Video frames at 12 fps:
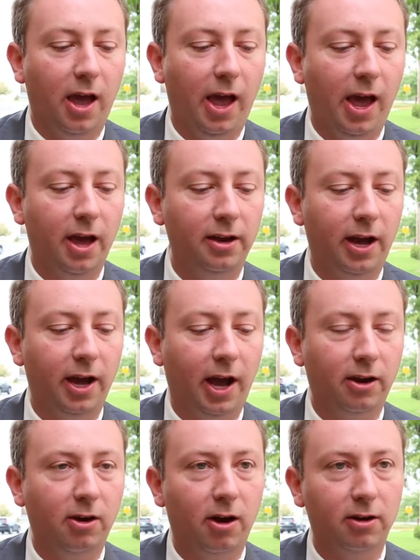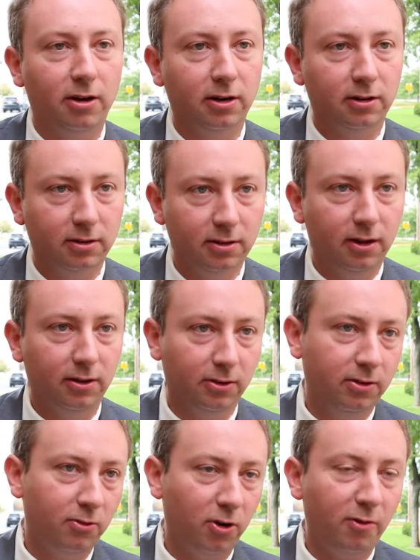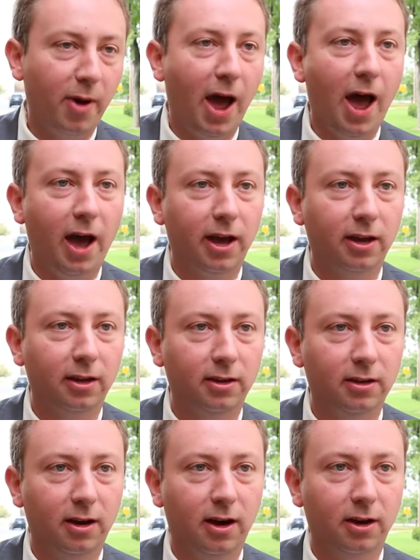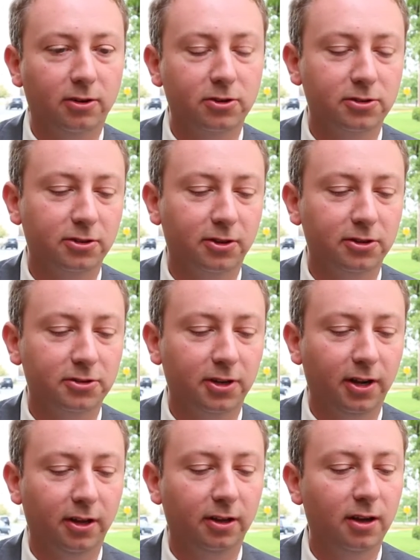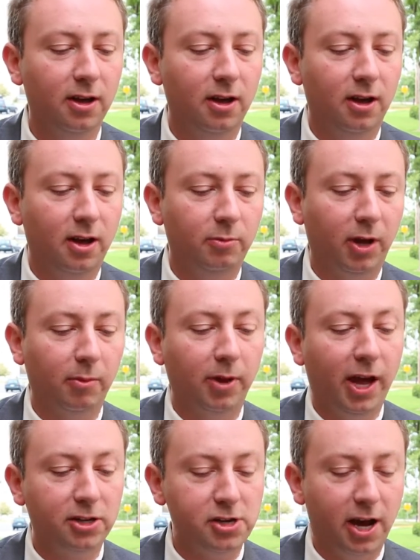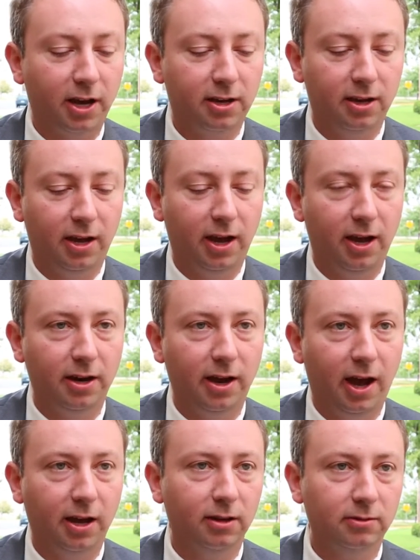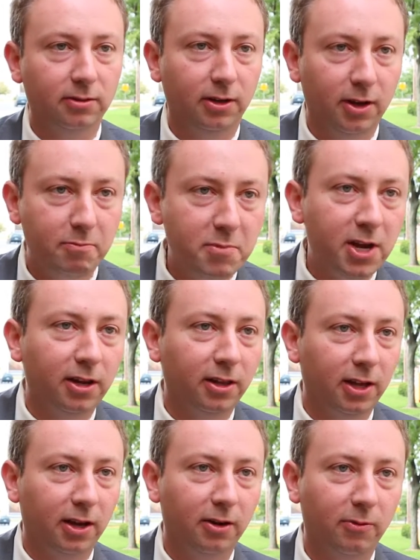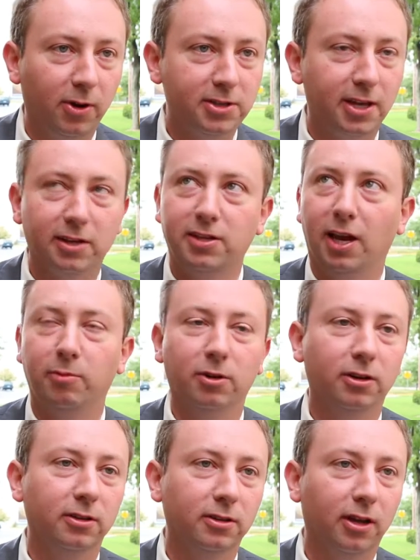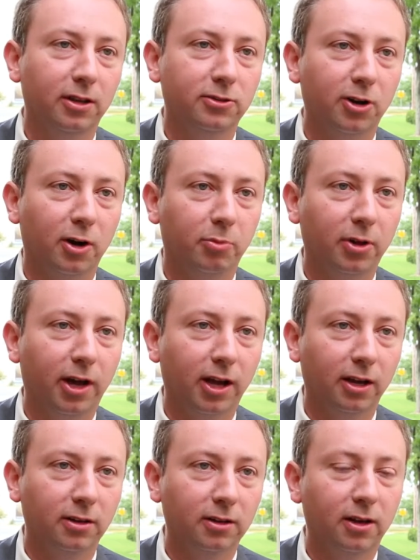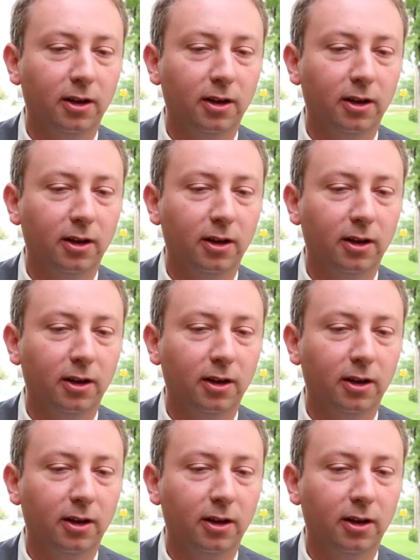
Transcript: and I, I caught her corner of my eye, uh, Crystal there sitting playing blackjack, and I immediately went to that table and, and started playing.